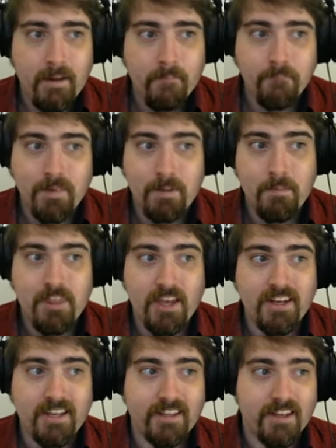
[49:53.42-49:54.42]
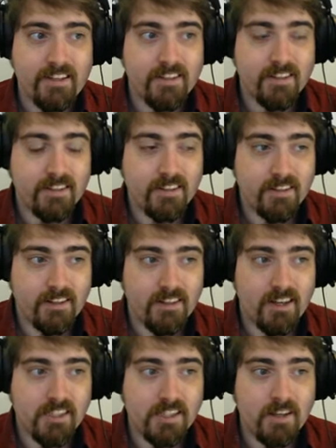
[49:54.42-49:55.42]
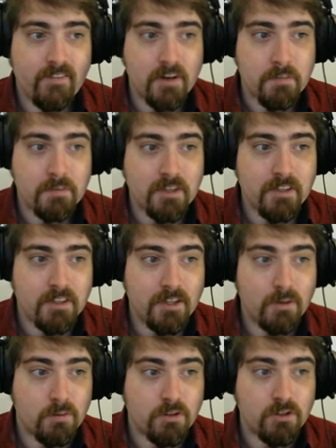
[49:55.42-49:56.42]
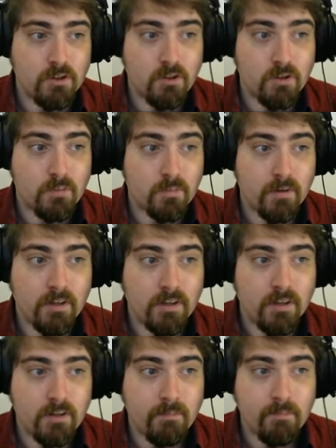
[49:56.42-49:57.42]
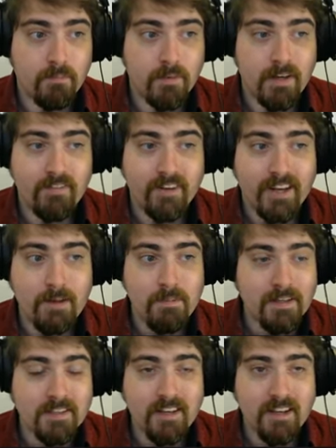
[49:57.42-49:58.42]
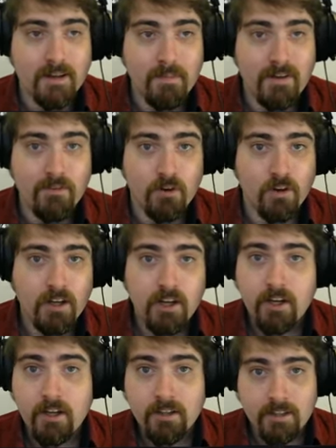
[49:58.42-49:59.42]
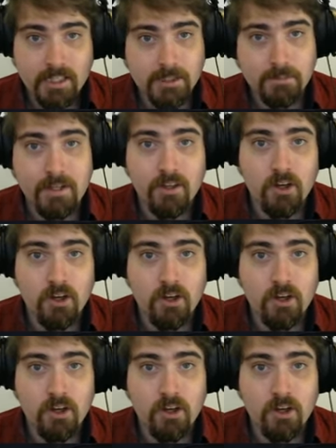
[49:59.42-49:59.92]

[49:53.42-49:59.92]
Maybe they needed early investment into nukes, or even game ended like a Mayville? Tell me in the